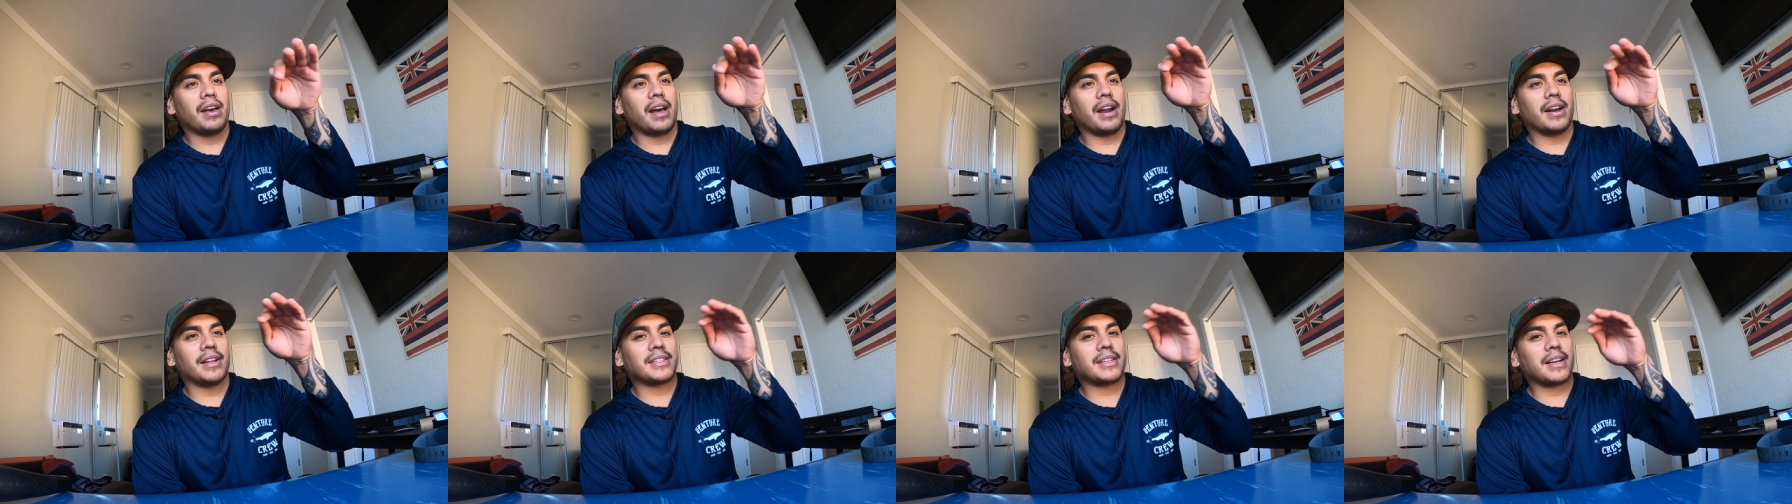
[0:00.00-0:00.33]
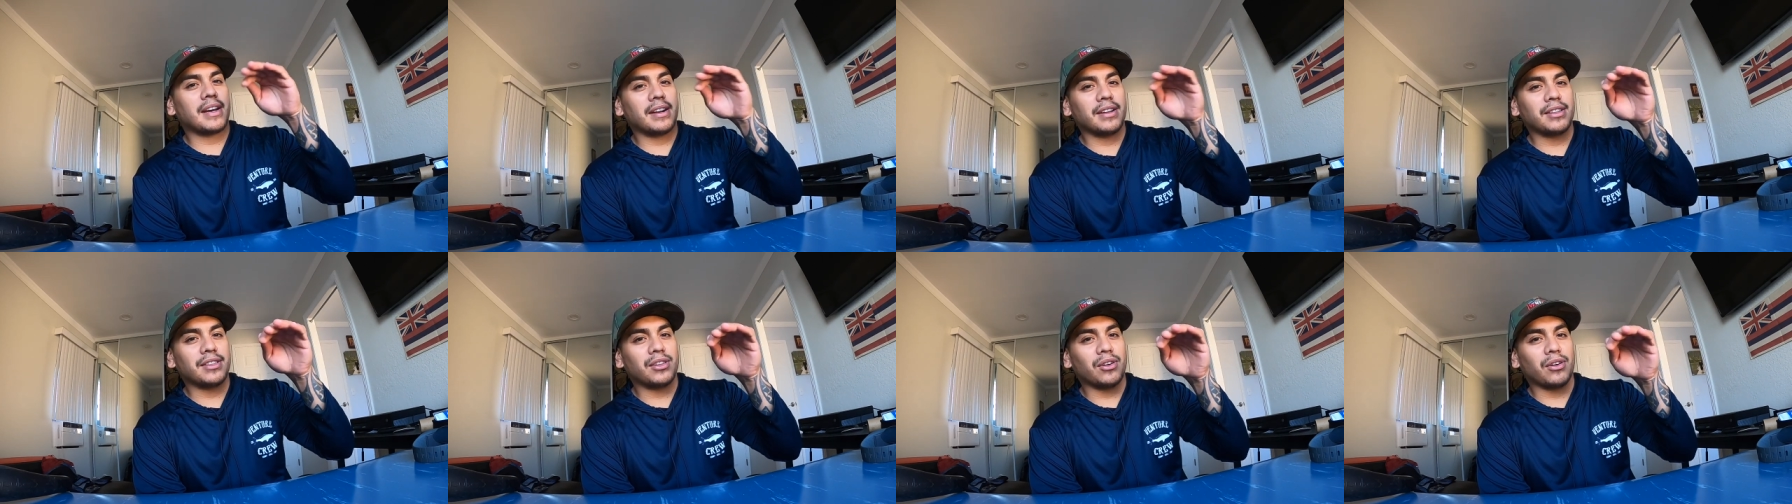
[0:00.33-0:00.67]
and it's
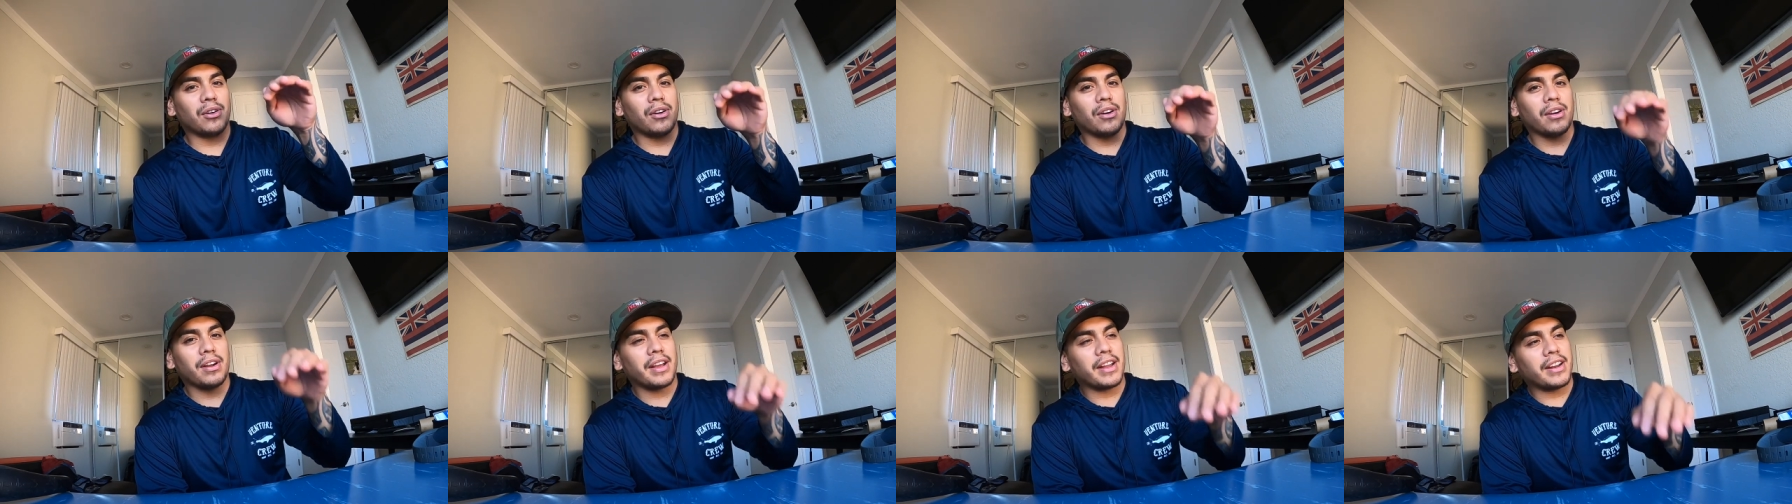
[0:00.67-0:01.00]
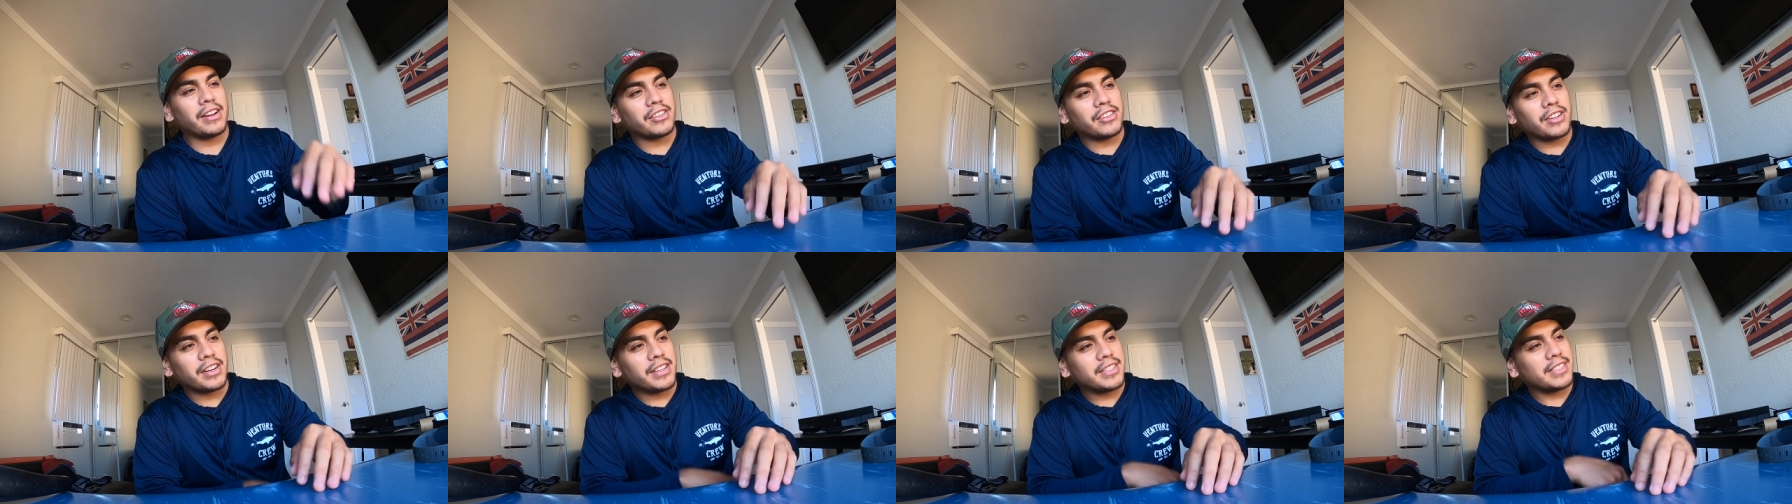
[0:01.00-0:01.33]
kind of dark
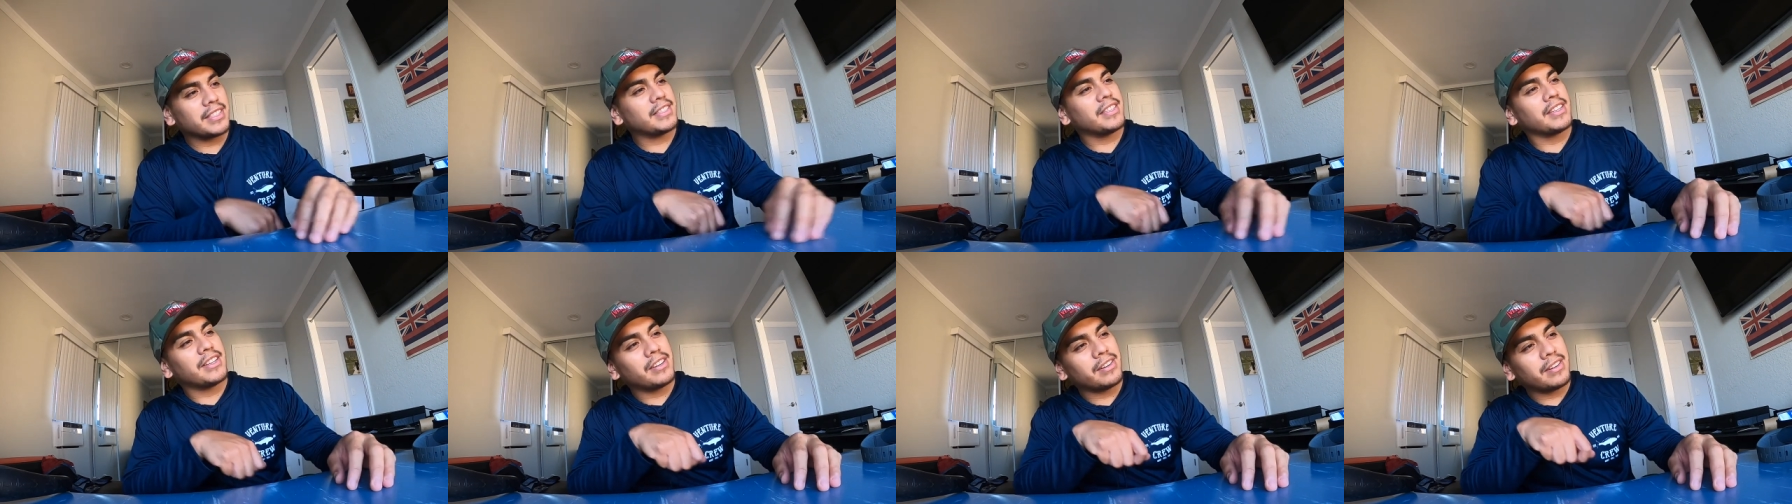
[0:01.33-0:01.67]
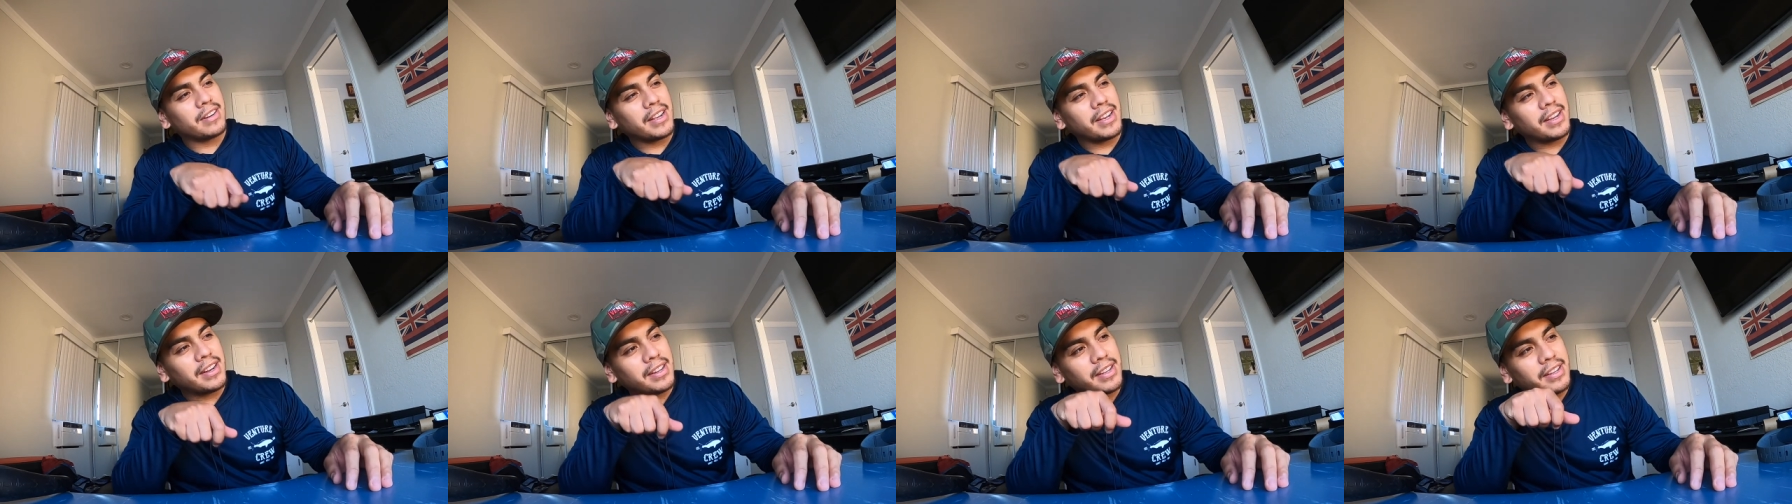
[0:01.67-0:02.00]
and you're of stick
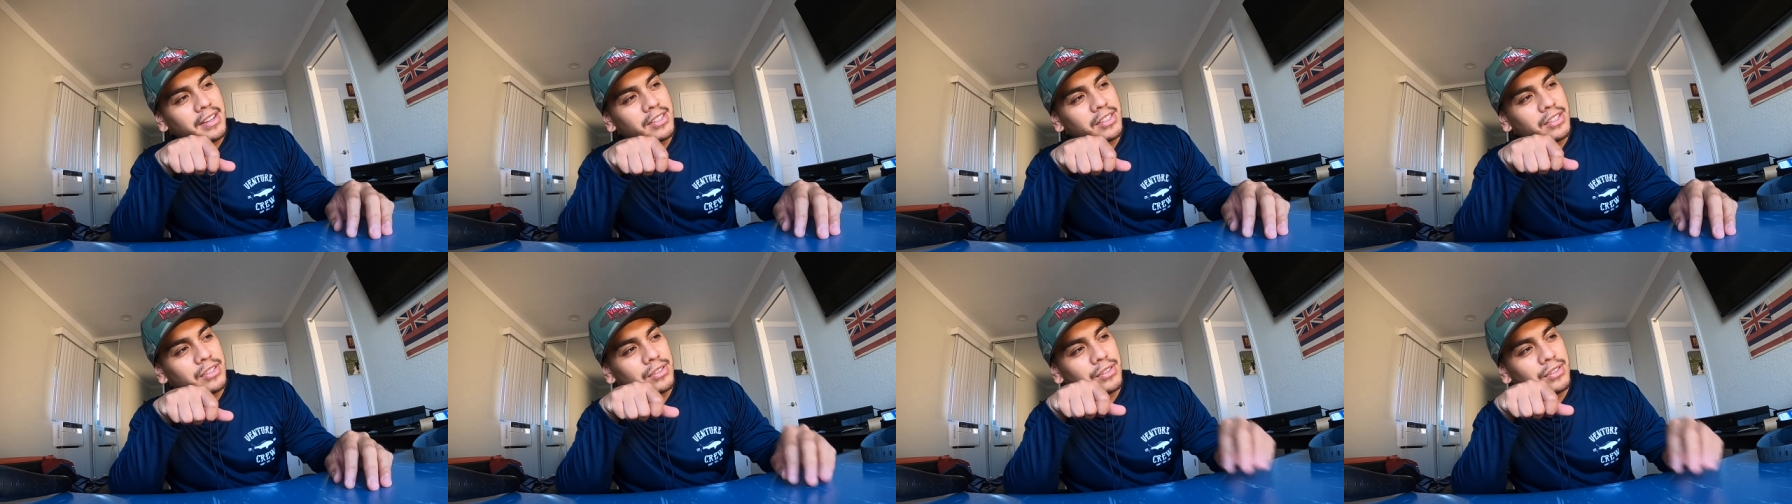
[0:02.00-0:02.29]
your head in